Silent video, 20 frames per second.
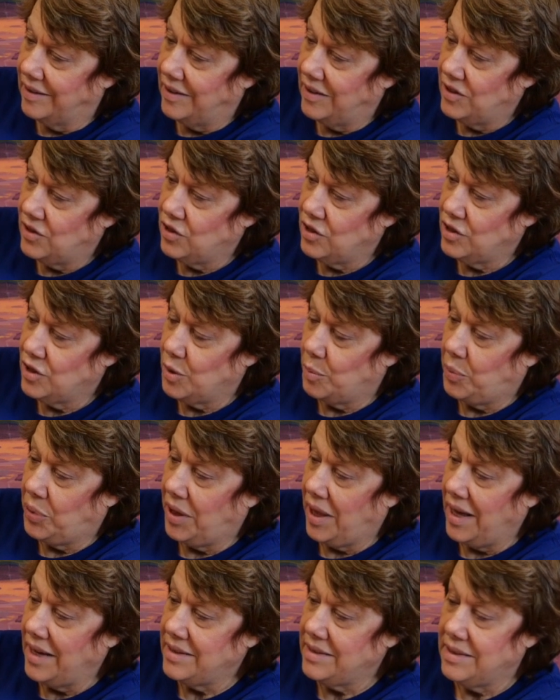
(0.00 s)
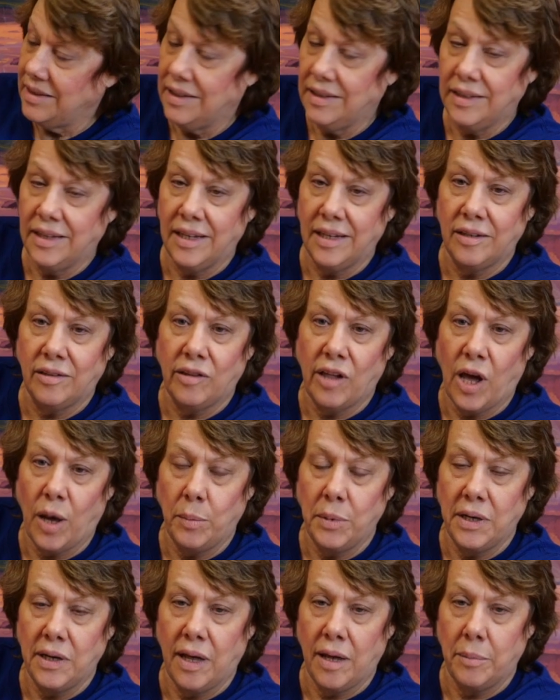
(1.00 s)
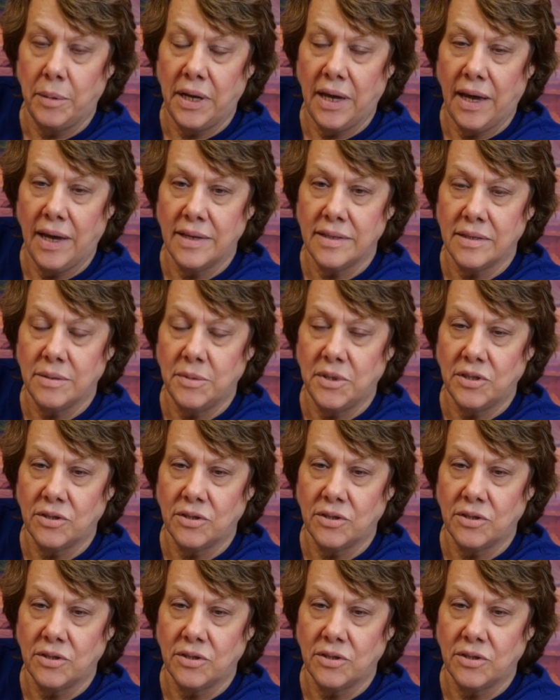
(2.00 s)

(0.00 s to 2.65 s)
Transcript: It's just a plastic needle. Hobby Lobby has them.